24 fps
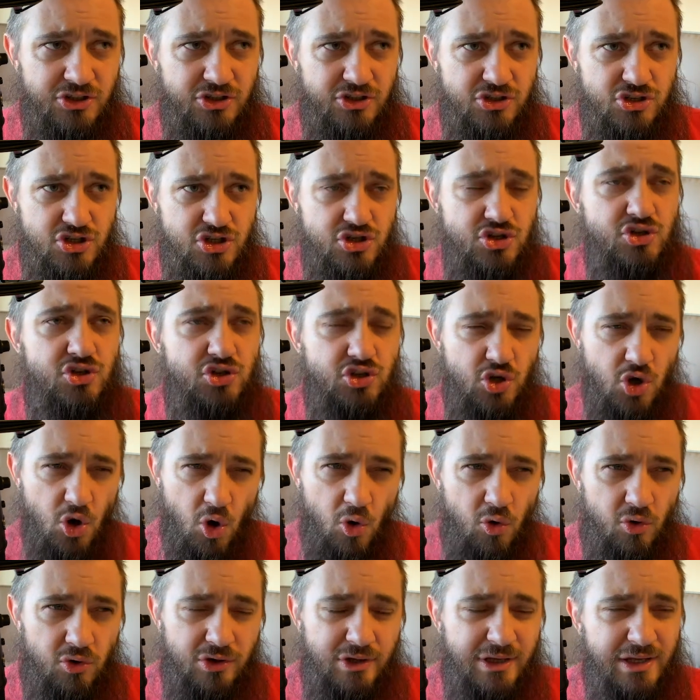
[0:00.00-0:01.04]
should
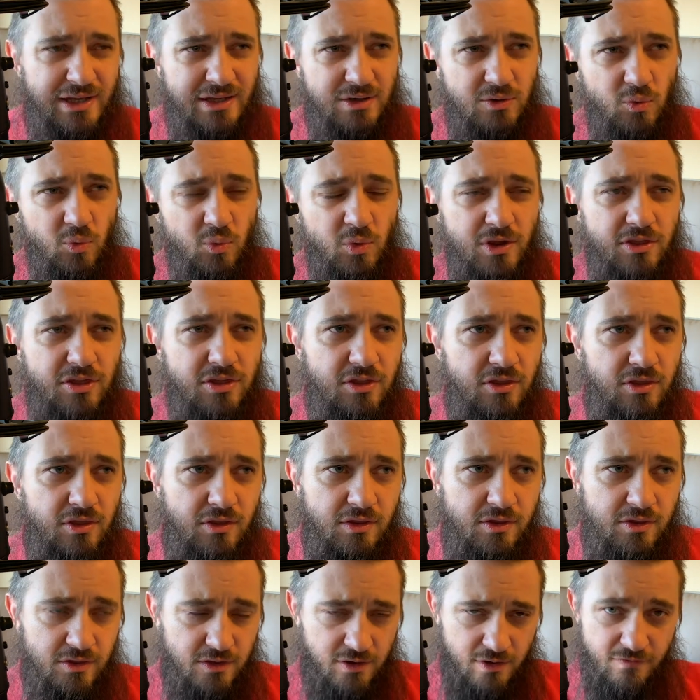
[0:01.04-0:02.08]
correlate with
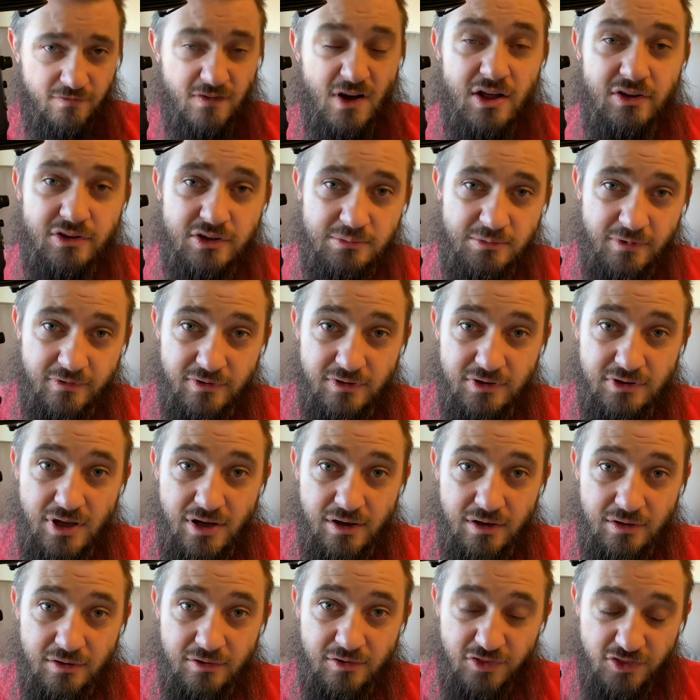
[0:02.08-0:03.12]
the volume of the
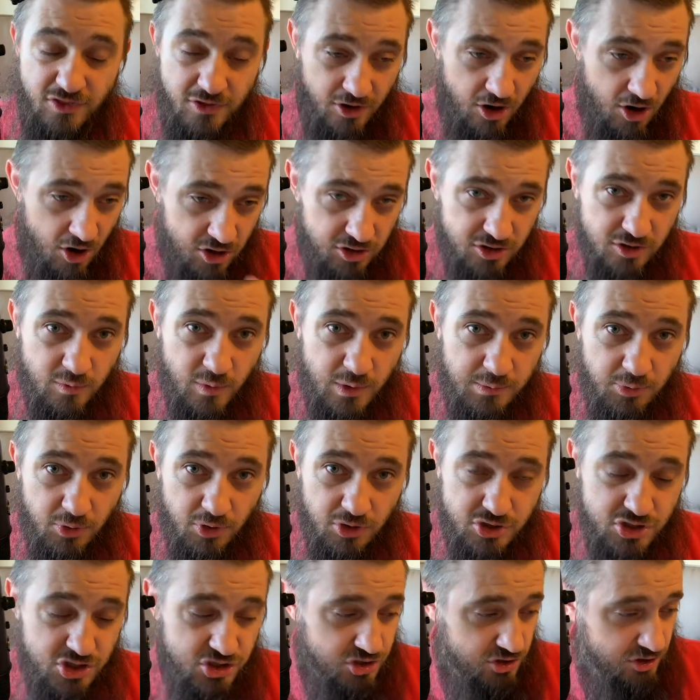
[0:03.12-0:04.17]
lung. The harder we
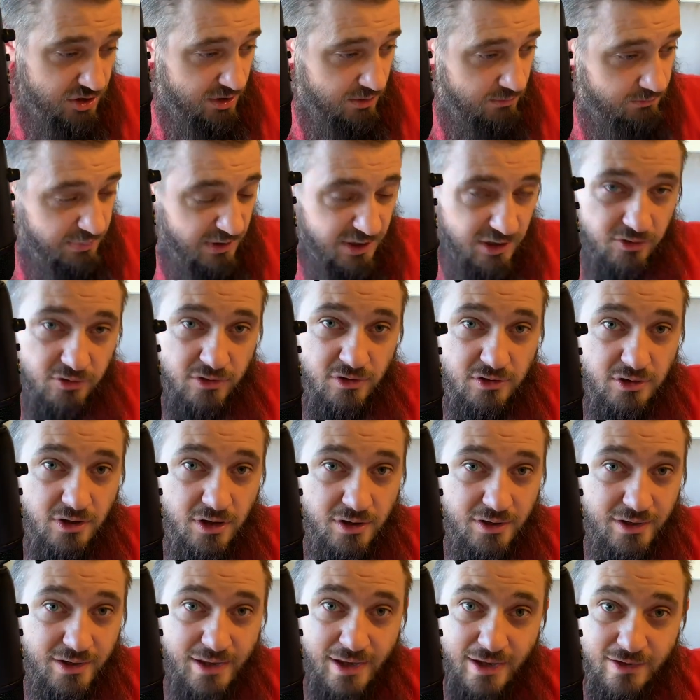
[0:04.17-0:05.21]
push, the bigger the
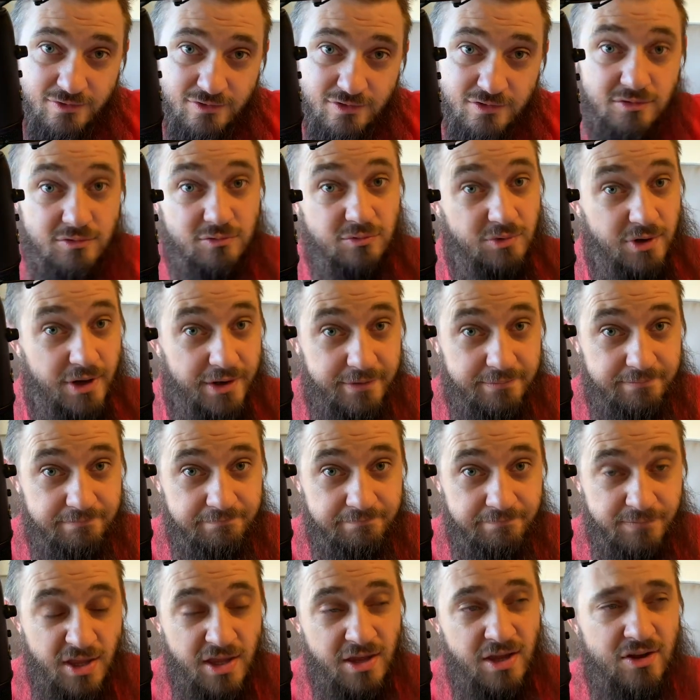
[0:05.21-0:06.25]
lung gets, right?
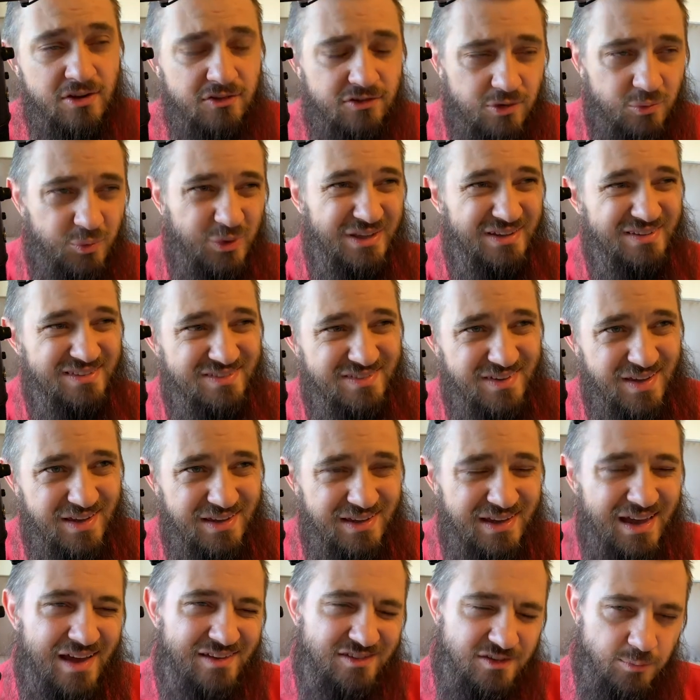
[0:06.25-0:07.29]
So we can
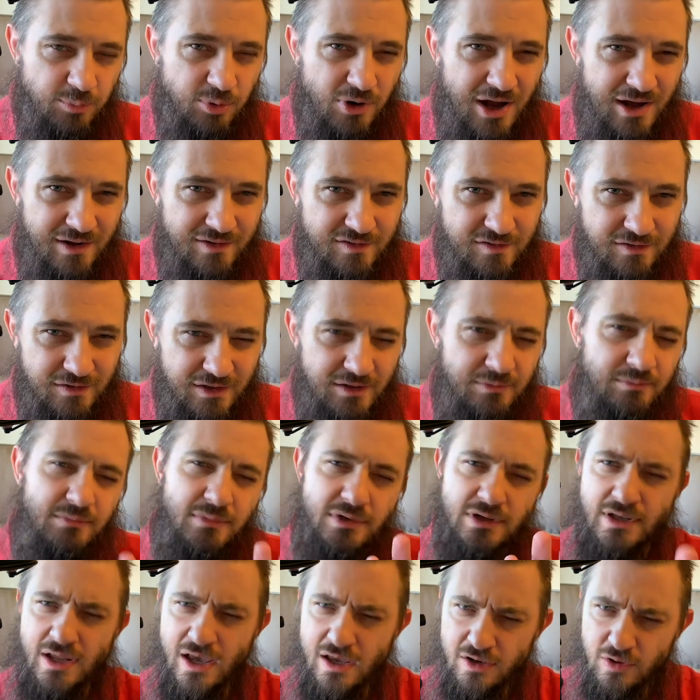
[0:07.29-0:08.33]
say as a proxy,
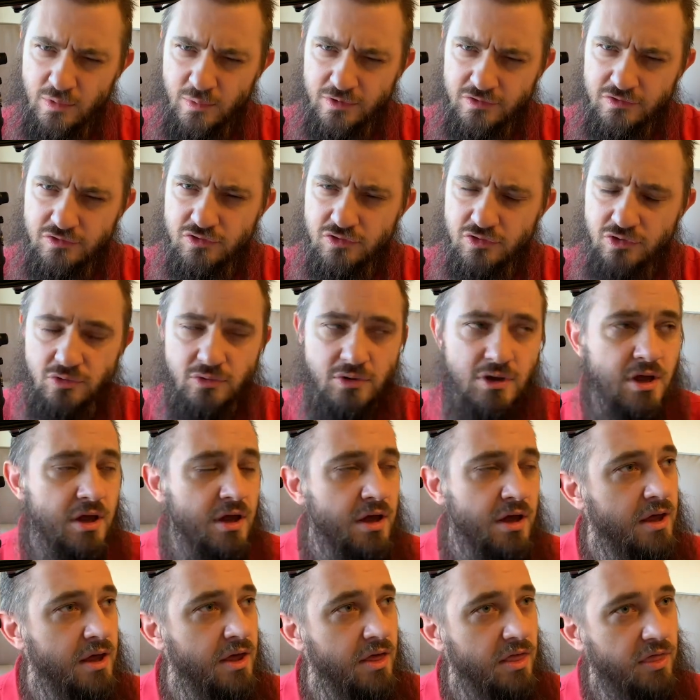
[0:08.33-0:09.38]
not always true,
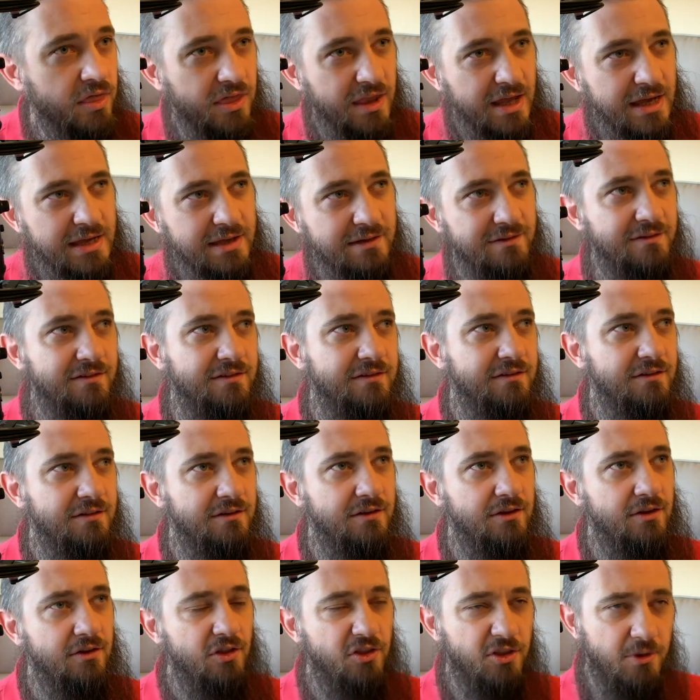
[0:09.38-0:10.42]
that
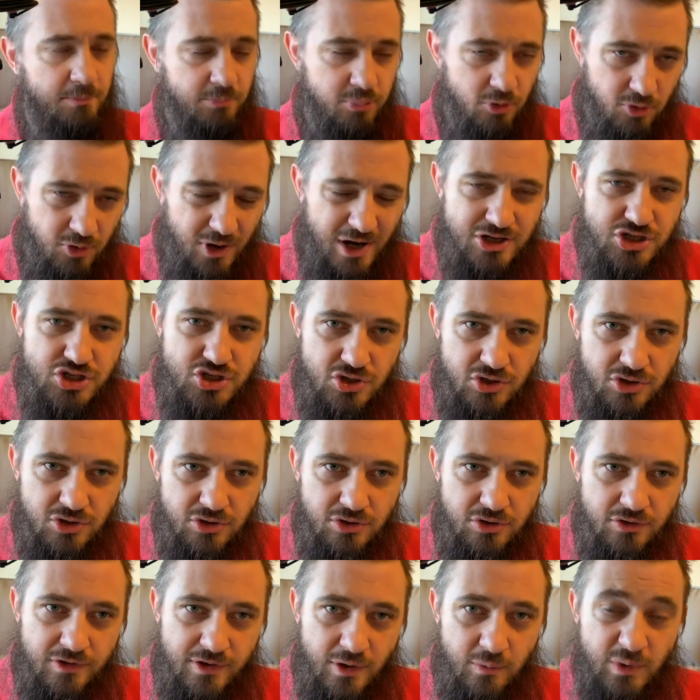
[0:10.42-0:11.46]
the
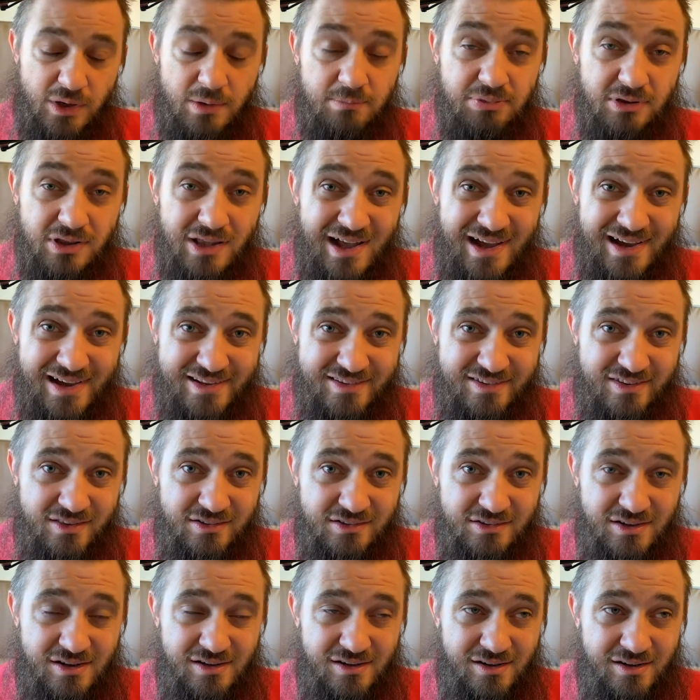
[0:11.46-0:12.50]
pressure that we apply to the
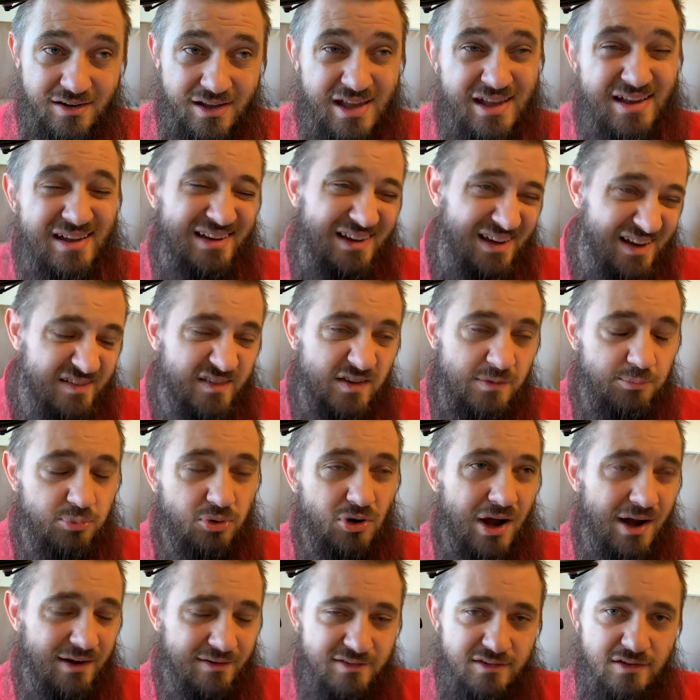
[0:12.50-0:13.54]
lung is a
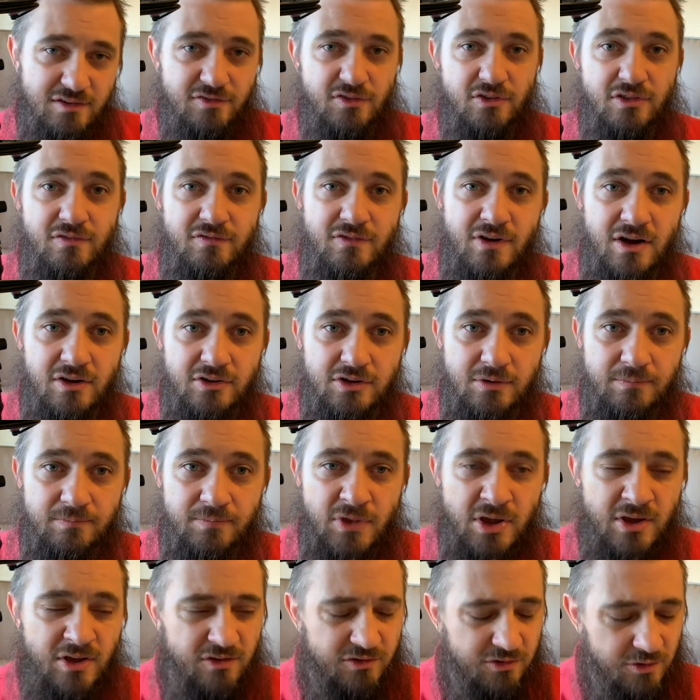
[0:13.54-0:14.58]
proxy for the volume.
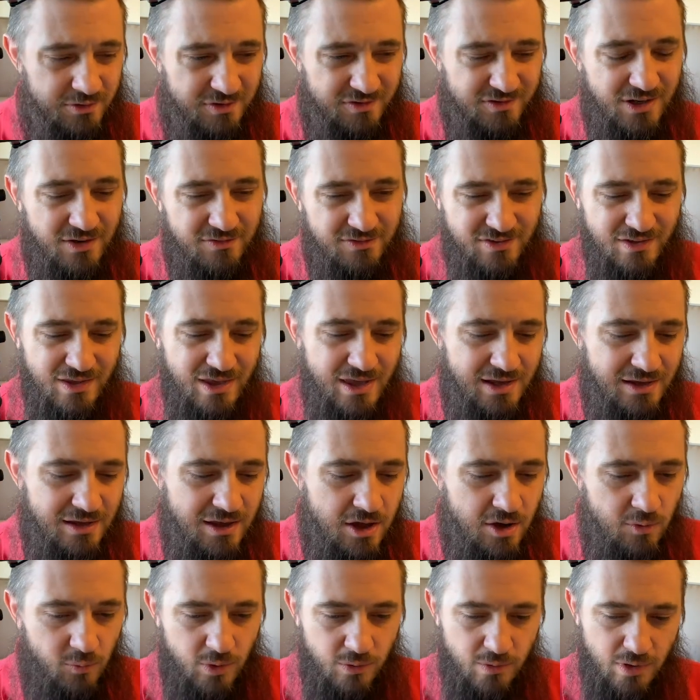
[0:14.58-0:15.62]
So instead of saying
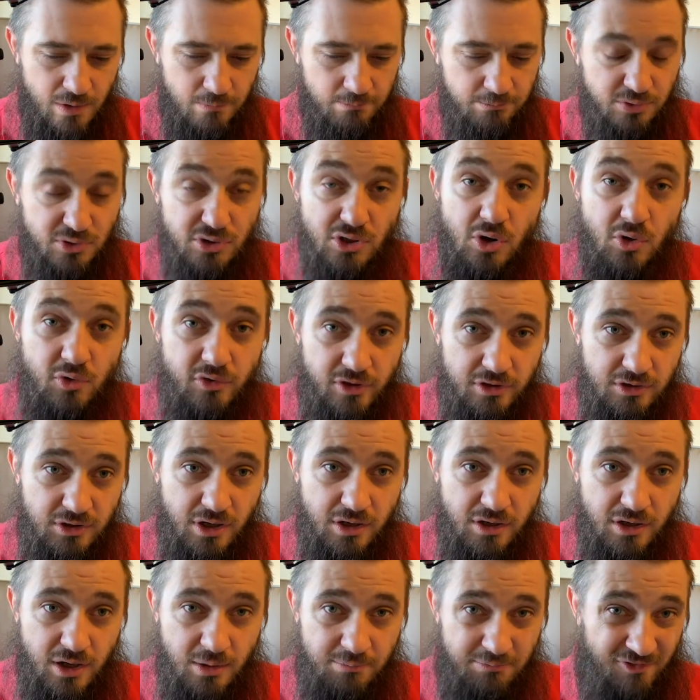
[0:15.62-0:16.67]
we want to blow the
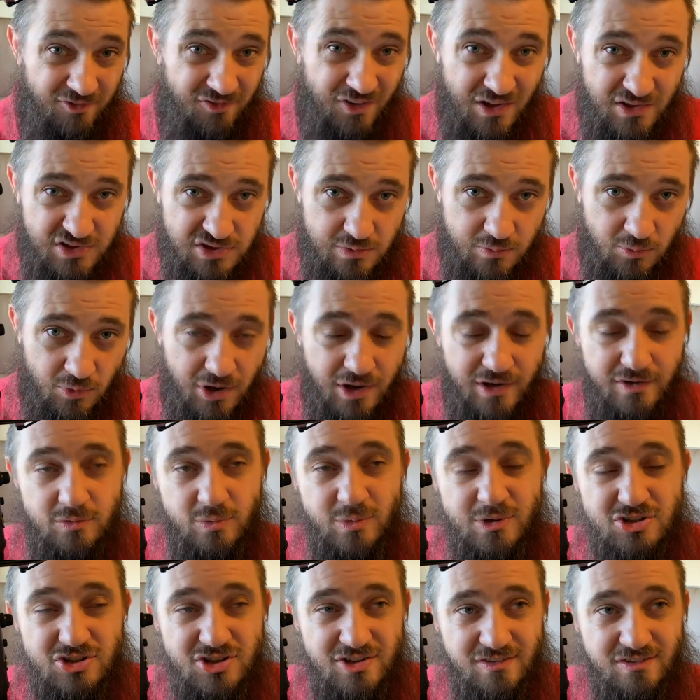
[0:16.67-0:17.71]
lung up volume-wise,
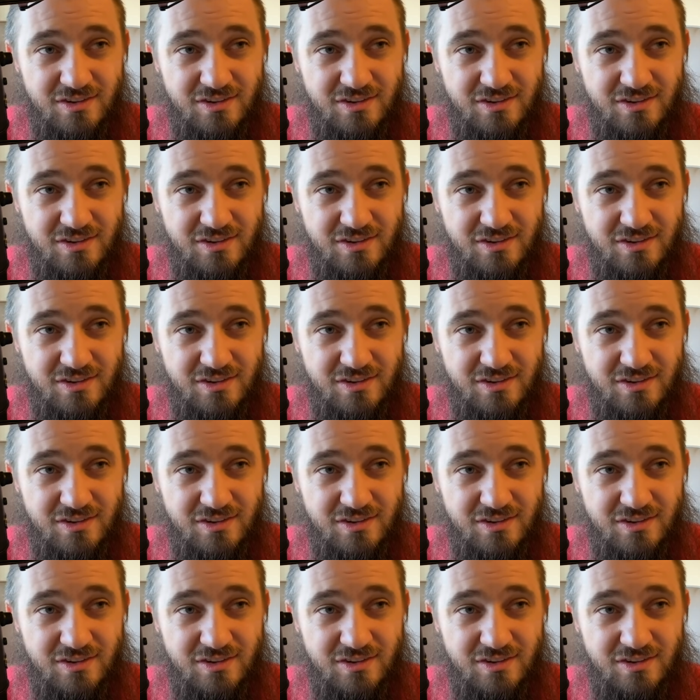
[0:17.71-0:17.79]
we could just